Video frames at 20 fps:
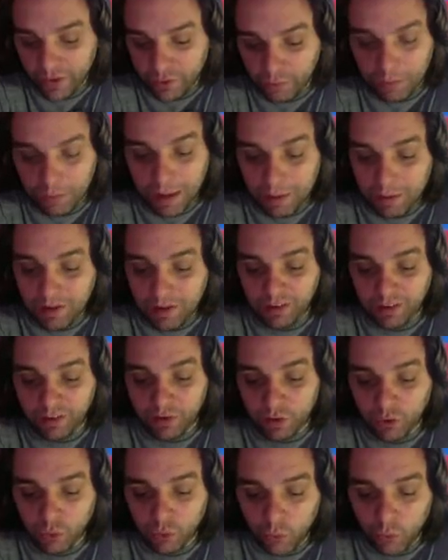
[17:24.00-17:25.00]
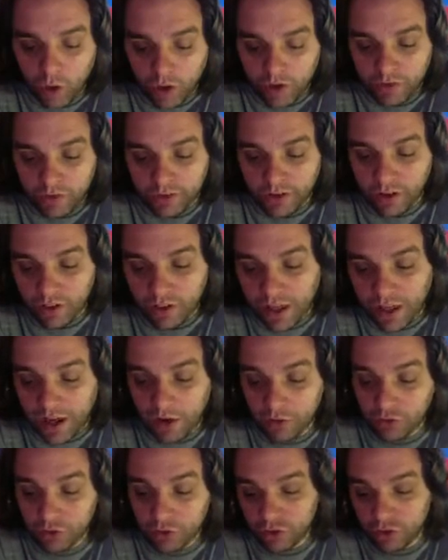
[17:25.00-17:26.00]
babysitter was
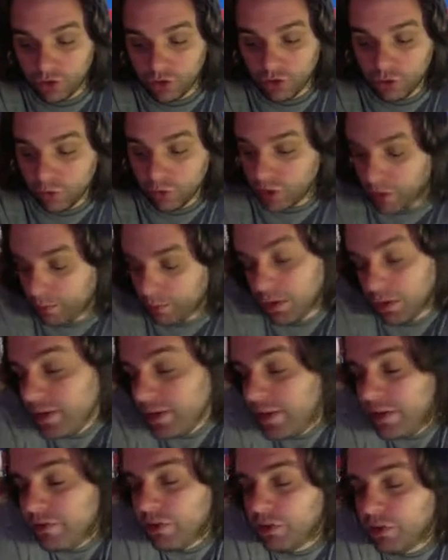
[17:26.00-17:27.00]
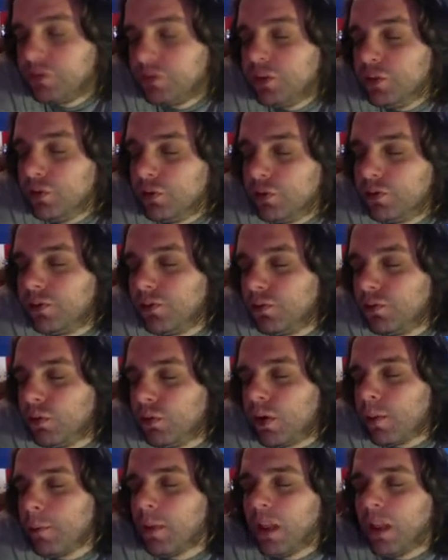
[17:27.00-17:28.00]
allowed to completely refuse to
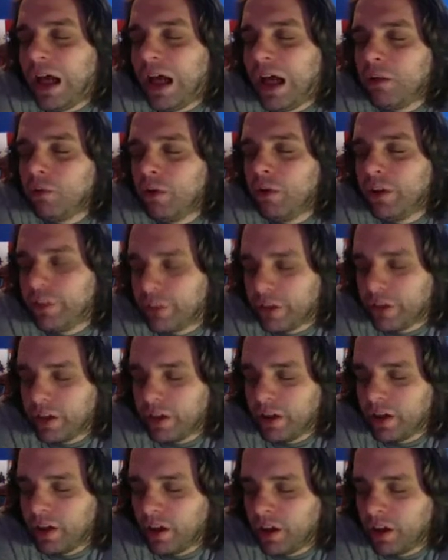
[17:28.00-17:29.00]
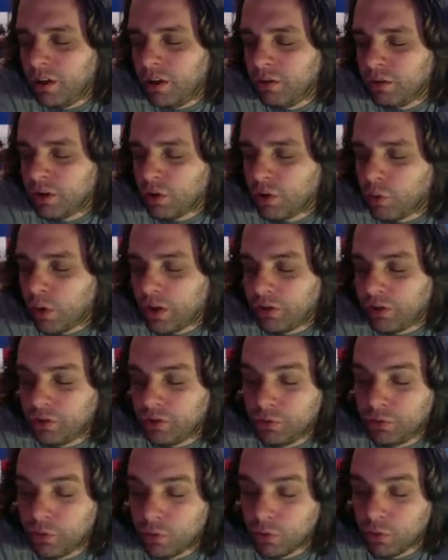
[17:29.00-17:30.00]
comply with
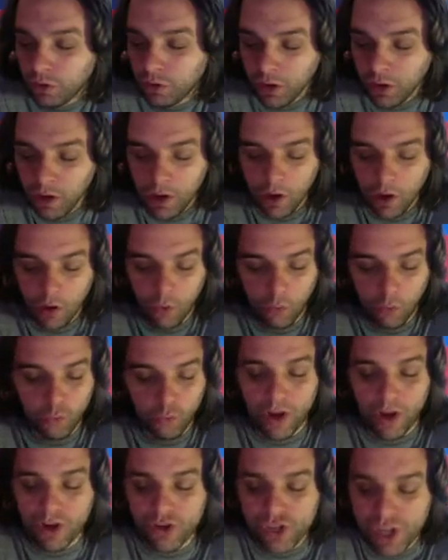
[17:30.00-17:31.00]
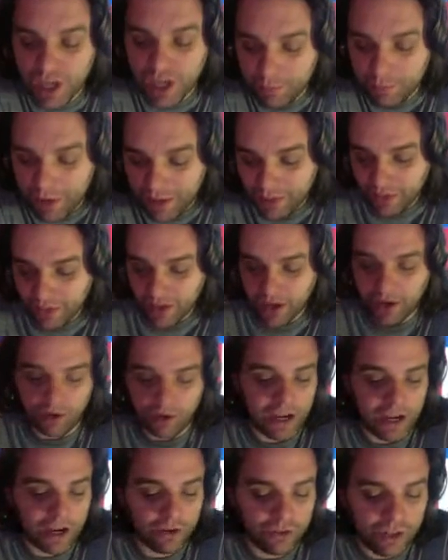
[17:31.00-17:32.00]
requests for when she had been there,
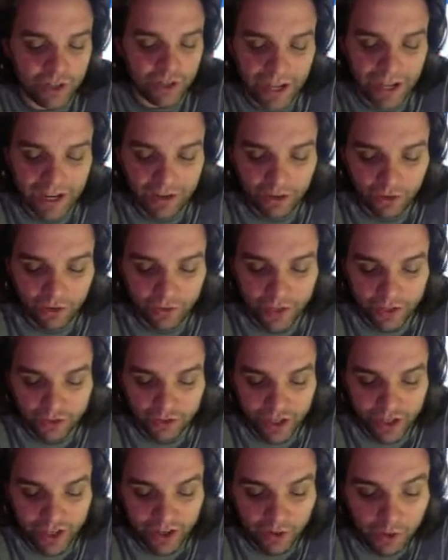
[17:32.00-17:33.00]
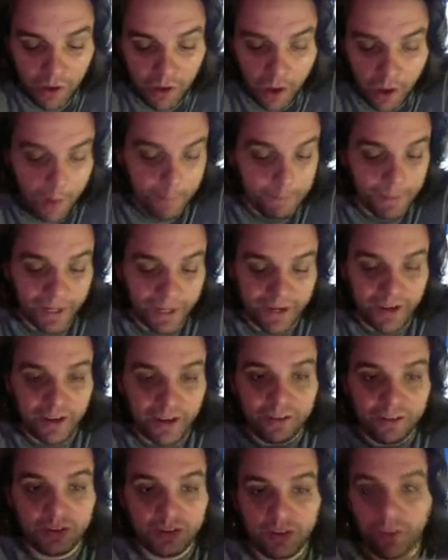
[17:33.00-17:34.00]
how she had handled that child,
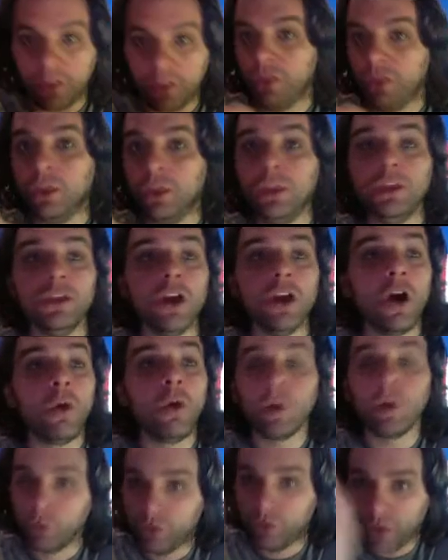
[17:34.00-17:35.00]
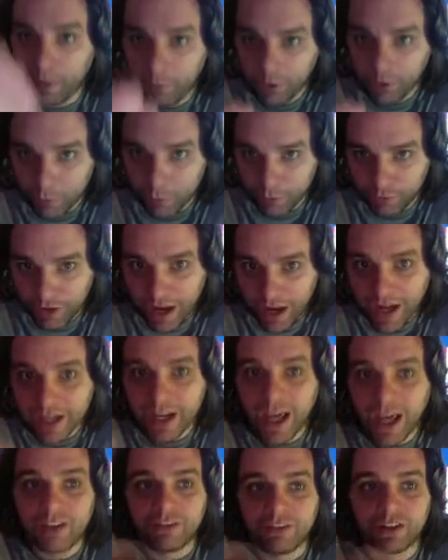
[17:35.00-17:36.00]
because no one was able to provide
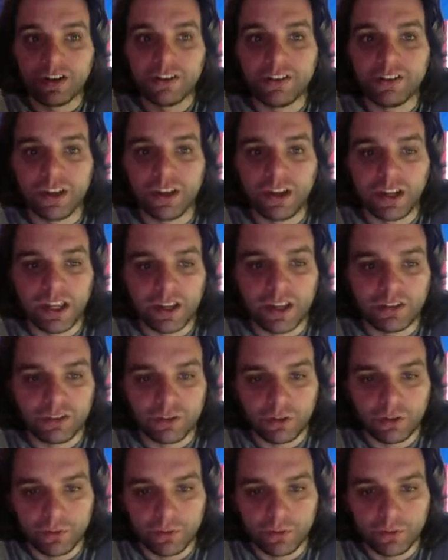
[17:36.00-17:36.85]
evidence against her.